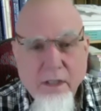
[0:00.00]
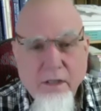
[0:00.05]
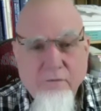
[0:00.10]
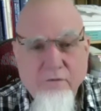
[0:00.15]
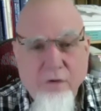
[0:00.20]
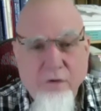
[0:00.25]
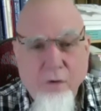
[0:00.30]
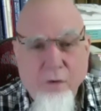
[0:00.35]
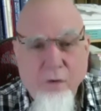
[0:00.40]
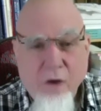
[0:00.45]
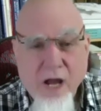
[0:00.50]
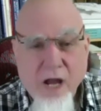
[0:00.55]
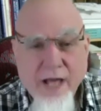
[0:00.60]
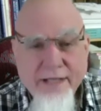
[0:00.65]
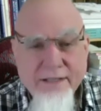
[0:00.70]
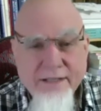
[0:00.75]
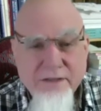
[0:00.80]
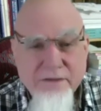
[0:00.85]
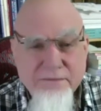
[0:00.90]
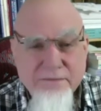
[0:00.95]
for a
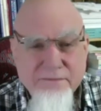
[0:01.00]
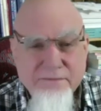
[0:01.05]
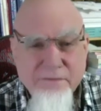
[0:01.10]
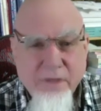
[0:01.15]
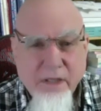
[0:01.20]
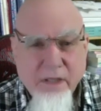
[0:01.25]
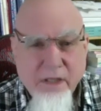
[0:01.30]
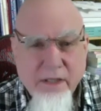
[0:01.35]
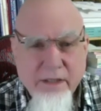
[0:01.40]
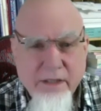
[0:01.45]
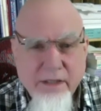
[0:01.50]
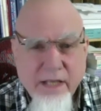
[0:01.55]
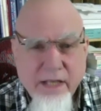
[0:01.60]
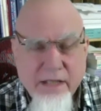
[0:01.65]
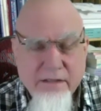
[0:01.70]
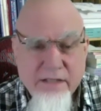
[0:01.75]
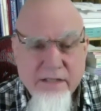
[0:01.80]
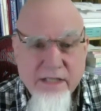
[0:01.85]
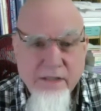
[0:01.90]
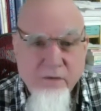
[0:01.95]
while and,
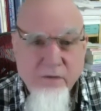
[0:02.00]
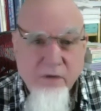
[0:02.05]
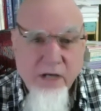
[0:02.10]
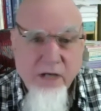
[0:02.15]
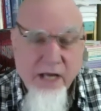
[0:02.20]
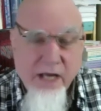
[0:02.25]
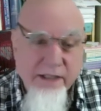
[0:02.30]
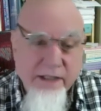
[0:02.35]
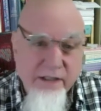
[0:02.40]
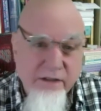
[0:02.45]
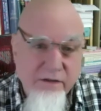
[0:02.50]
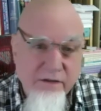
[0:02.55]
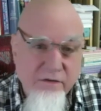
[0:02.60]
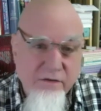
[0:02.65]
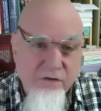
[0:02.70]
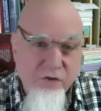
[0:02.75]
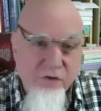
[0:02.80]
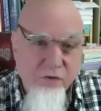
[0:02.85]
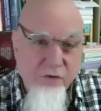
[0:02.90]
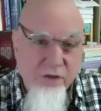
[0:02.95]
and see what I can
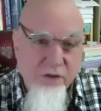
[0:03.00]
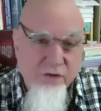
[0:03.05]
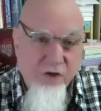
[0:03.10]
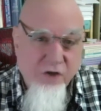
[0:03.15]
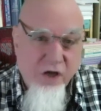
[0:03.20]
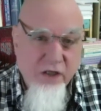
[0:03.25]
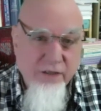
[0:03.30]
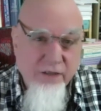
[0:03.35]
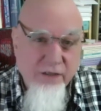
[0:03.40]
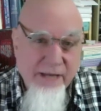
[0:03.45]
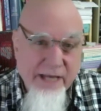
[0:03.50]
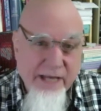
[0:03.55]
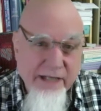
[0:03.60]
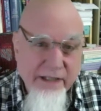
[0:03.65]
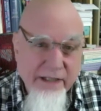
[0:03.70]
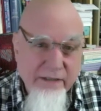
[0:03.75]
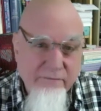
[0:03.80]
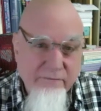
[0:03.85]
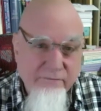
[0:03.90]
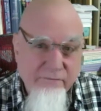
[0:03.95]
do to talk about
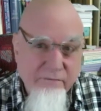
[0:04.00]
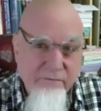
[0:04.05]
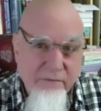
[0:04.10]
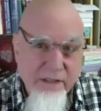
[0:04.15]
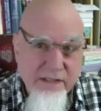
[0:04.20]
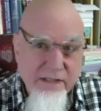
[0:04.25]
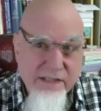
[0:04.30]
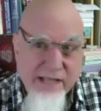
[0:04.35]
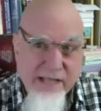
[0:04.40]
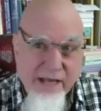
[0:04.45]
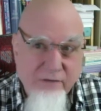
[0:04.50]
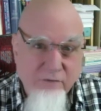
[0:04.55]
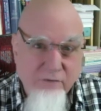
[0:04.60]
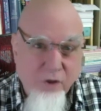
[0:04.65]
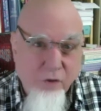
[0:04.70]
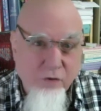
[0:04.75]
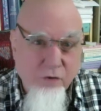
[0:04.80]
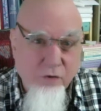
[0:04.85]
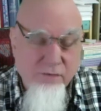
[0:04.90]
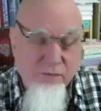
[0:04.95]
it. It's
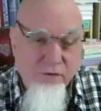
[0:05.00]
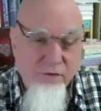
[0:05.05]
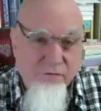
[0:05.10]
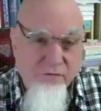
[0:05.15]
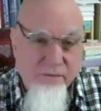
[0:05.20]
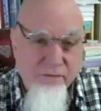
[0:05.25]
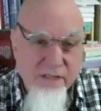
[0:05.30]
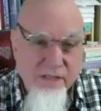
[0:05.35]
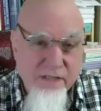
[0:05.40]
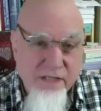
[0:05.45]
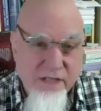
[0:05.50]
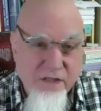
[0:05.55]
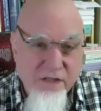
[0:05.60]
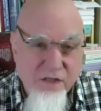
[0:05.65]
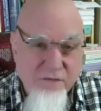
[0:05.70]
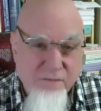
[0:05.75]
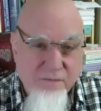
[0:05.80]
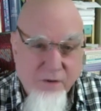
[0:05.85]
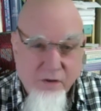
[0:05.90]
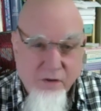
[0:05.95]
downloadable from the
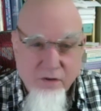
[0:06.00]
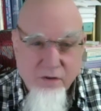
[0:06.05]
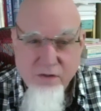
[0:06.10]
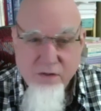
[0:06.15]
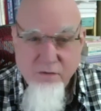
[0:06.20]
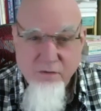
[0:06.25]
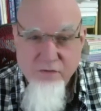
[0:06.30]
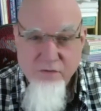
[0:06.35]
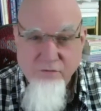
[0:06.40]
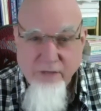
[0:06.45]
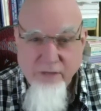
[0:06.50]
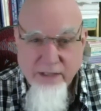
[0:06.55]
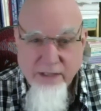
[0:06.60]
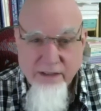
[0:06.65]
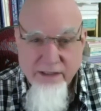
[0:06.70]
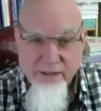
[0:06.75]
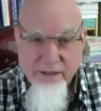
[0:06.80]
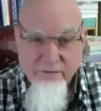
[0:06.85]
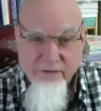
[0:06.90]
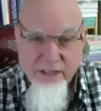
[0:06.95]
Census Bureau, so it's
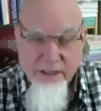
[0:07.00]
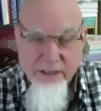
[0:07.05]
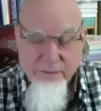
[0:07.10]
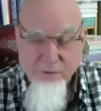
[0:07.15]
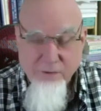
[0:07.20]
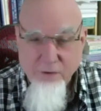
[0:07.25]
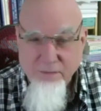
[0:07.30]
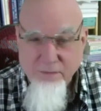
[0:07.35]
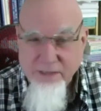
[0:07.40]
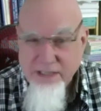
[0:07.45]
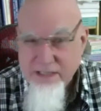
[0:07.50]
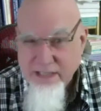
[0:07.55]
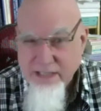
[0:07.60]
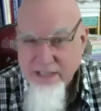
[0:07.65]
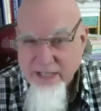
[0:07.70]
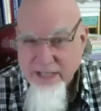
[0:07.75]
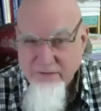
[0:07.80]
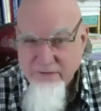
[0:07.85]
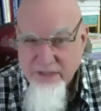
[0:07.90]
readily available, but it's kind of a